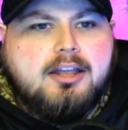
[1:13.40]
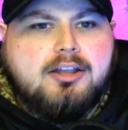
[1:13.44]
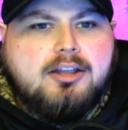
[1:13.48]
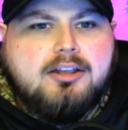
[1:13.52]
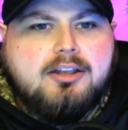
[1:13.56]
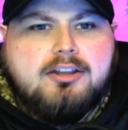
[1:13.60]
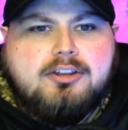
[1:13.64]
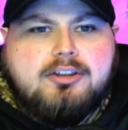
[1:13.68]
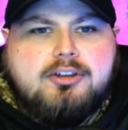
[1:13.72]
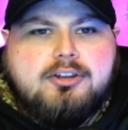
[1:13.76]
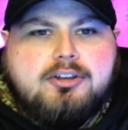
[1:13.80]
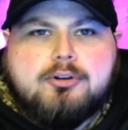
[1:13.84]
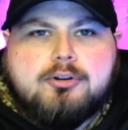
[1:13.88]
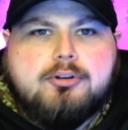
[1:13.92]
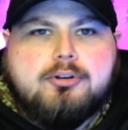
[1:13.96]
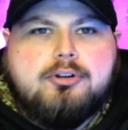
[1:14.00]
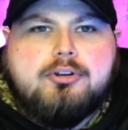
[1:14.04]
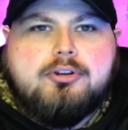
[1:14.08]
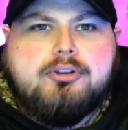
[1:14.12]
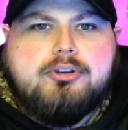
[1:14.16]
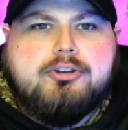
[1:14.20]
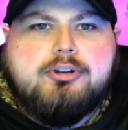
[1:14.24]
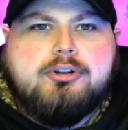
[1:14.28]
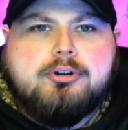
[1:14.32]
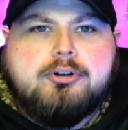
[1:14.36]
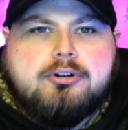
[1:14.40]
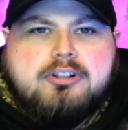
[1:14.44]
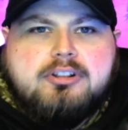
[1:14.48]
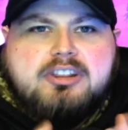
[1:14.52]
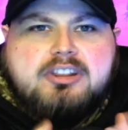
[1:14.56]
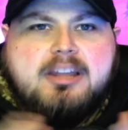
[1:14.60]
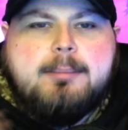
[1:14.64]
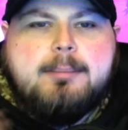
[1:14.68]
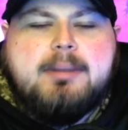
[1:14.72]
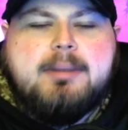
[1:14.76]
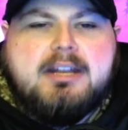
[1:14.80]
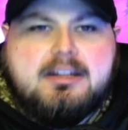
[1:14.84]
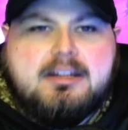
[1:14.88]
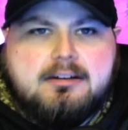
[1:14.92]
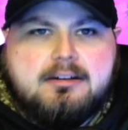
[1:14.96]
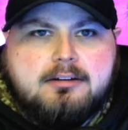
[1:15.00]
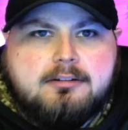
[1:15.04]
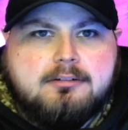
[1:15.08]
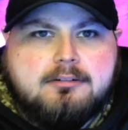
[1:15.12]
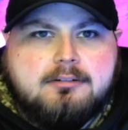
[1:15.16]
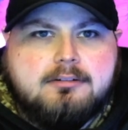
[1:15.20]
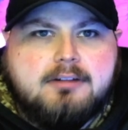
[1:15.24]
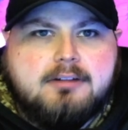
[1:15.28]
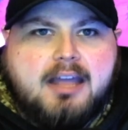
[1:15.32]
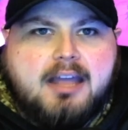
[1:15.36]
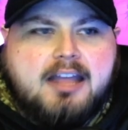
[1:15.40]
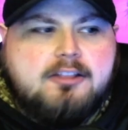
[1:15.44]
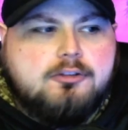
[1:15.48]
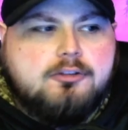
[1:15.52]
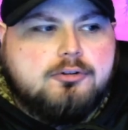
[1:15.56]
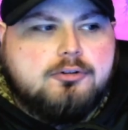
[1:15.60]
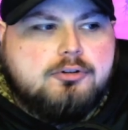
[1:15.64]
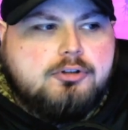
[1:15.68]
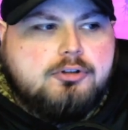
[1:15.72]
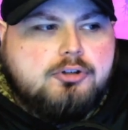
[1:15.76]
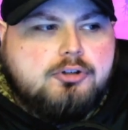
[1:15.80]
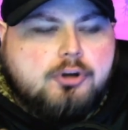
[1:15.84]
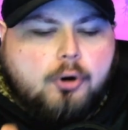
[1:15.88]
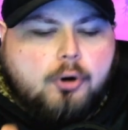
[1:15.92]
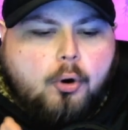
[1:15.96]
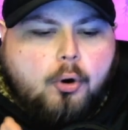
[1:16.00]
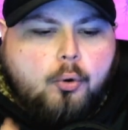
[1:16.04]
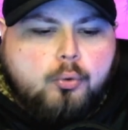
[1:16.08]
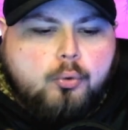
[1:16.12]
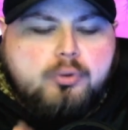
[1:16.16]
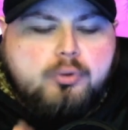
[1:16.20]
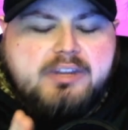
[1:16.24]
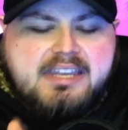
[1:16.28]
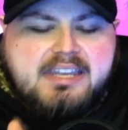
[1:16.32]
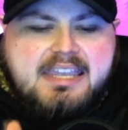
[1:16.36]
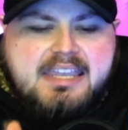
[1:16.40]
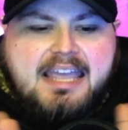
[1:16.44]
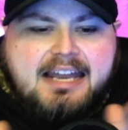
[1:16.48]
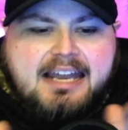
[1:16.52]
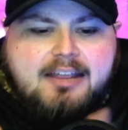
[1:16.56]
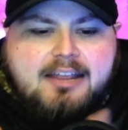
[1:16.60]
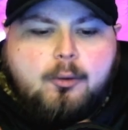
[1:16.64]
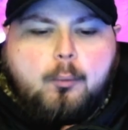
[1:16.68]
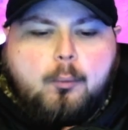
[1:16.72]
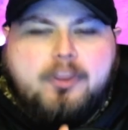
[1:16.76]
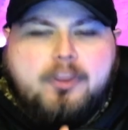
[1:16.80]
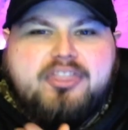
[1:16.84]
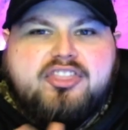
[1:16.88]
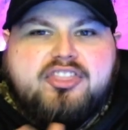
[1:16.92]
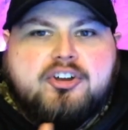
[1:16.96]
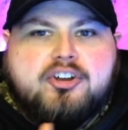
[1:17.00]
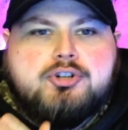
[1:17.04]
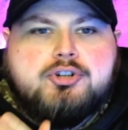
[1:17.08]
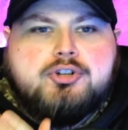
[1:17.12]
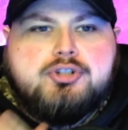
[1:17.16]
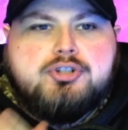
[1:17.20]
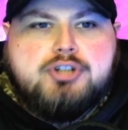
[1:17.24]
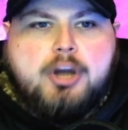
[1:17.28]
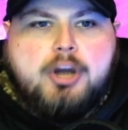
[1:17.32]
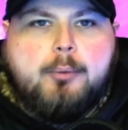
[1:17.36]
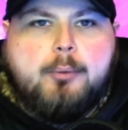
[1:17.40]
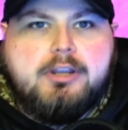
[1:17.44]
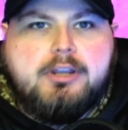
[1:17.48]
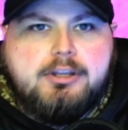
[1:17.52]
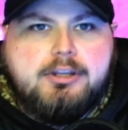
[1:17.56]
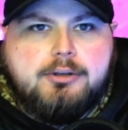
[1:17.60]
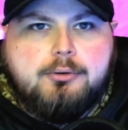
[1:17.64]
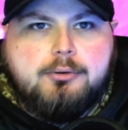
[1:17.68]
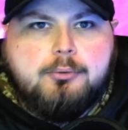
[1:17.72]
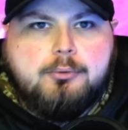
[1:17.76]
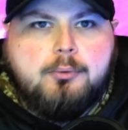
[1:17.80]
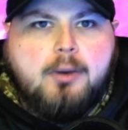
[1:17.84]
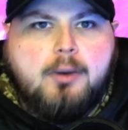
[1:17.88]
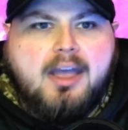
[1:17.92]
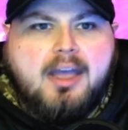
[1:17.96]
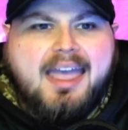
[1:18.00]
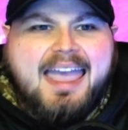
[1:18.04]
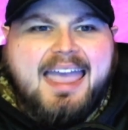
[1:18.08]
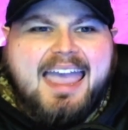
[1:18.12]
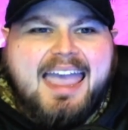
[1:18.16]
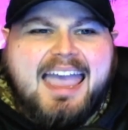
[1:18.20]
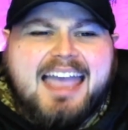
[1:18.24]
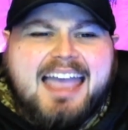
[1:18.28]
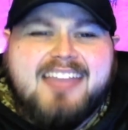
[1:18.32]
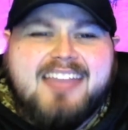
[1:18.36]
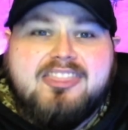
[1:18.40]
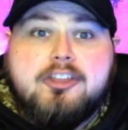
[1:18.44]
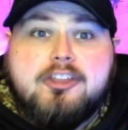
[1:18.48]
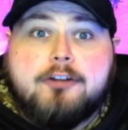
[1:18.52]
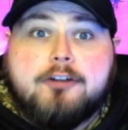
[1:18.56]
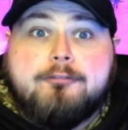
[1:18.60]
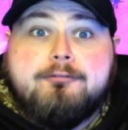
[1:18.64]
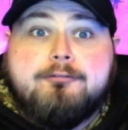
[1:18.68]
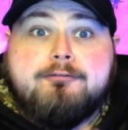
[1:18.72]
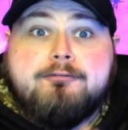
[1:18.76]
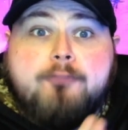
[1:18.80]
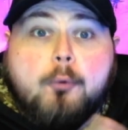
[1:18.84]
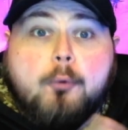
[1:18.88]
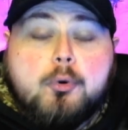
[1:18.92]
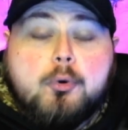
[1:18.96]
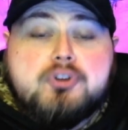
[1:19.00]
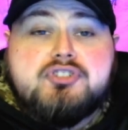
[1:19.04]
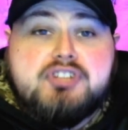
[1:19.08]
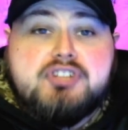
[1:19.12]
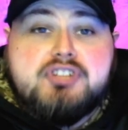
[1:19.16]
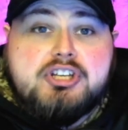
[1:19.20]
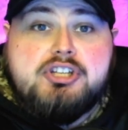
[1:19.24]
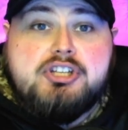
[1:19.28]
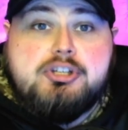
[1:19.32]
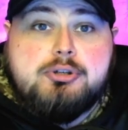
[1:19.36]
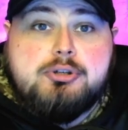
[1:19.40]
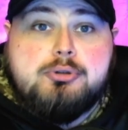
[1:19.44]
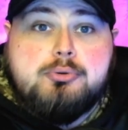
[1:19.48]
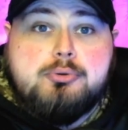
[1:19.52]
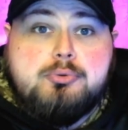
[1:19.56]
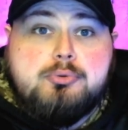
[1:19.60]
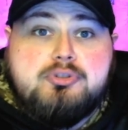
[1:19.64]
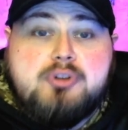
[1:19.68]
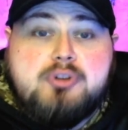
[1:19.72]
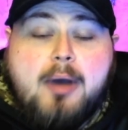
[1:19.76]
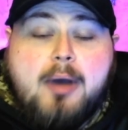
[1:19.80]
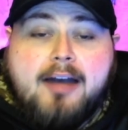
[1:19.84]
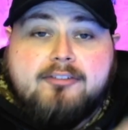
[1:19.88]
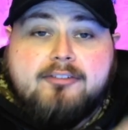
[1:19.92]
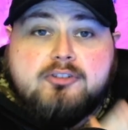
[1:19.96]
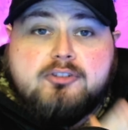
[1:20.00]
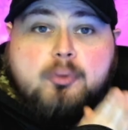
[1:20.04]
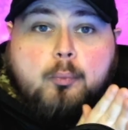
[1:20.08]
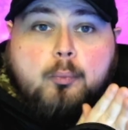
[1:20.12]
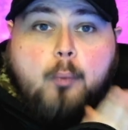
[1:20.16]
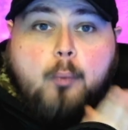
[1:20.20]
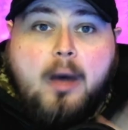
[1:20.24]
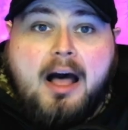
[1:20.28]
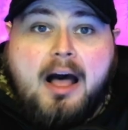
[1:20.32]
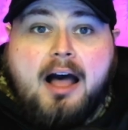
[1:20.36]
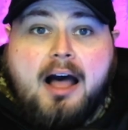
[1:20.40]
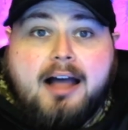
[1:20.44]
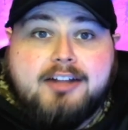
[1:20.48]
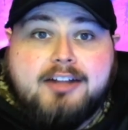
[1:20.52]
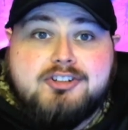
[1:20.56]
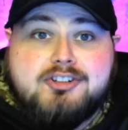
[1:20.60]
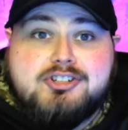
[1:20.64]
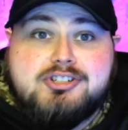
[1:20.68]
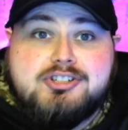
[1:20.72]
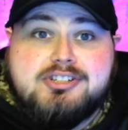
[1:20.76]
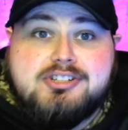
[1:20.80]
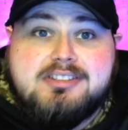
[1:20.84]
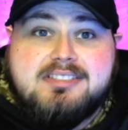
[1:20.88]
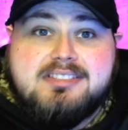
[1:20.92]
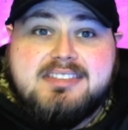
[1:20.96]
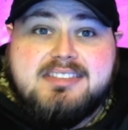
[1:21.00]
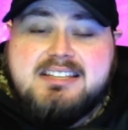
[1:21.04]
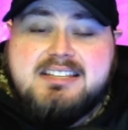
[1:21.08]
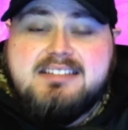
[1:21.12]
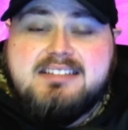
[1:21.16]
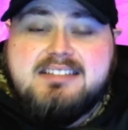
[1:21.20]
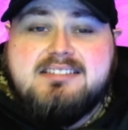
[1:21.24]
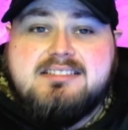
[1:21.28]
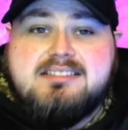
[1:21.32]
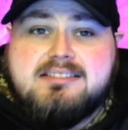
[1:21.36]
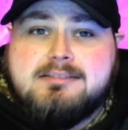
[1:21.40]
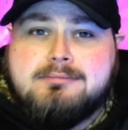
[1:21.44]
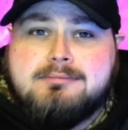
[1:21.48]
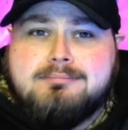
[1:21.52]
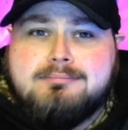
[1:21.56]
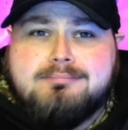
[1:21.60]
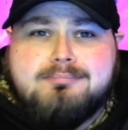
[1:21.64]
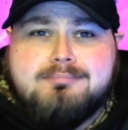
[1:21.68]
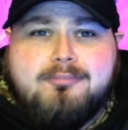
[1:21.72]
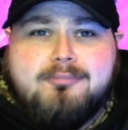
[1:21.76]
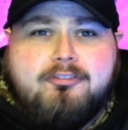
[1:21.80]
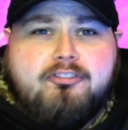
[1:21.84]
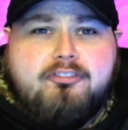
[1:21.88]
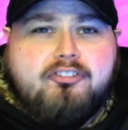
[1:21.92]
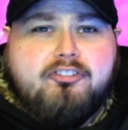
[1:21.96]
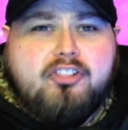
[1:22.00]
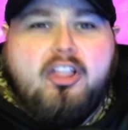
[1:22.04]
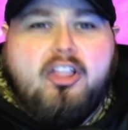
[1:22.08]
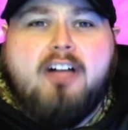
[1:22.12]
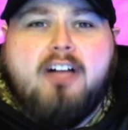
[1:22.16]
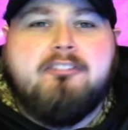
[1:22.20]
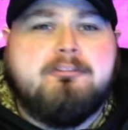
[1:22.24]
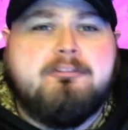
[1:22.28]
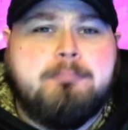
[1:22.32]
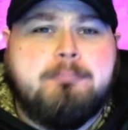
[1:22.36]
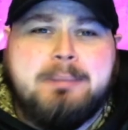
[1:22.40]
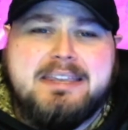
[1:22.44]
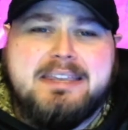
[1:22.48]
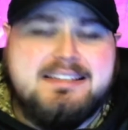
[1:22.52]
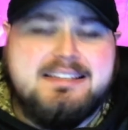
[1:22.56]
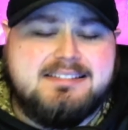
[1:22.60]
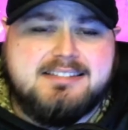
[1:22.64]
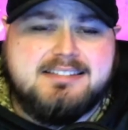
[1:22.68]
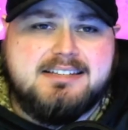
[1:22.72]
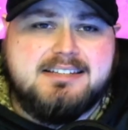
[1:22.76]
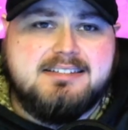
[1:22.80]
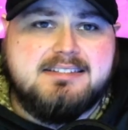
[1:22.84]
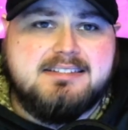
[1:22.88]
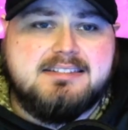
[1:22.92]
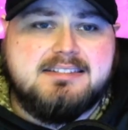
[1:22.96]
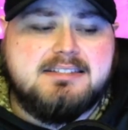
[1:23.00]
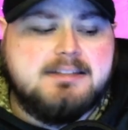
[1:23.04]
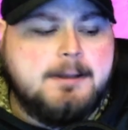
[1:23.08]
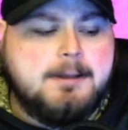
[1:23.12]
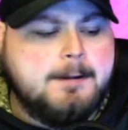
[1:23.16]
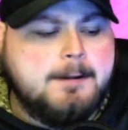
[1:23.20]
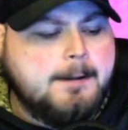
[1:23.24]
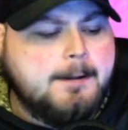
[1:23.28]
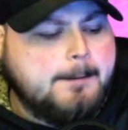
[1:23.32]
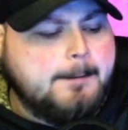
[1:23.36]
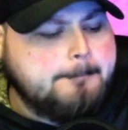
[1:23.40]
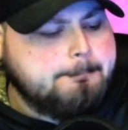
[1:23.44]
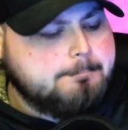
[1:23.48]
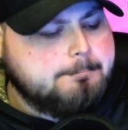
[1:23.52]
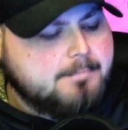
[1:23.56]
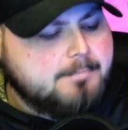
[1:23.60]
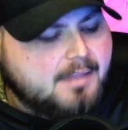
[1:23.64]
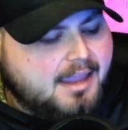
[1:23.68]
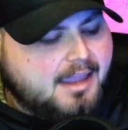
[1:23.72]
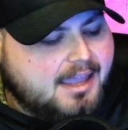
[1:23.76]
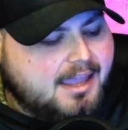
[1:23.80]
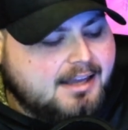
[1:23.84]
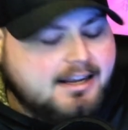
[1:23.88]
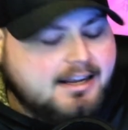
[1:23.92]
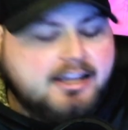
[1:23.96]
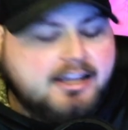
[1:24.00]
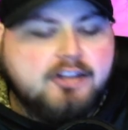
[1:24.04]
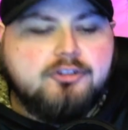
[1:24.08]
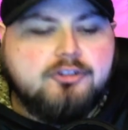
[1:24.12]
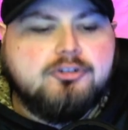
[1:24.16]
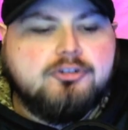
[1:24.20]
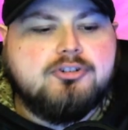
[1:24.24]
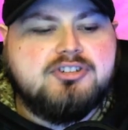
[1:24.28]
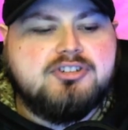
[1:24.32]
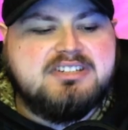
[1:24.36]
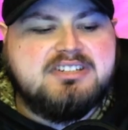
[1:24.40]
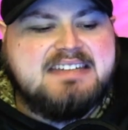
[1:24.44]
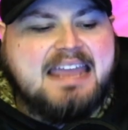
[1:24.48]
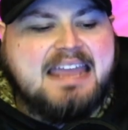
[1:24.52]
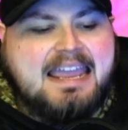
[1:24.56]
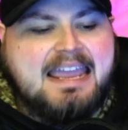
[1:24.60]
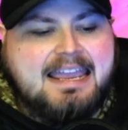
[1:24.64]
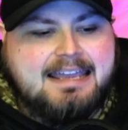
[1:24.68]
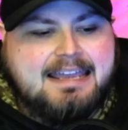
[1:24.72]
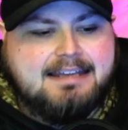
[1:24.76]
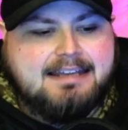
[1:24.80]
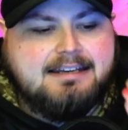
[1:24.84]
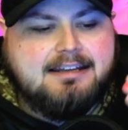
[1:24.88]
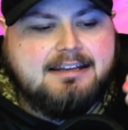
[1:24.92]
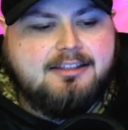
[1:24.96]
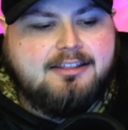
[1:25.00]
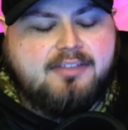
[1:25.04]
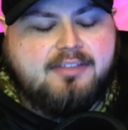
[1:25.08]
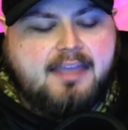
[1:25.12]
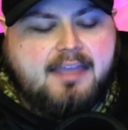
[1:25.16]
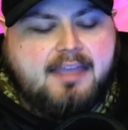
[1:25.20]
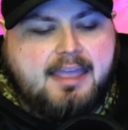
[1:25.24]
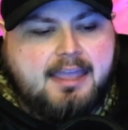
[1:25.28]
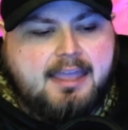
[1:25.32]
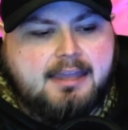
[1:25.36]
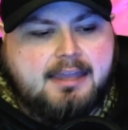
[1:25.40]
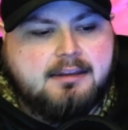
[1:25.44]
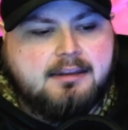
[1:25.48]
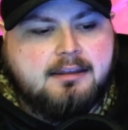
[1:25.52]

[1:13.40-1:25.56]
you're limited, and you're only getting what they're showing you, and they're forcing you to have to watch these fluff pieces. And I understand that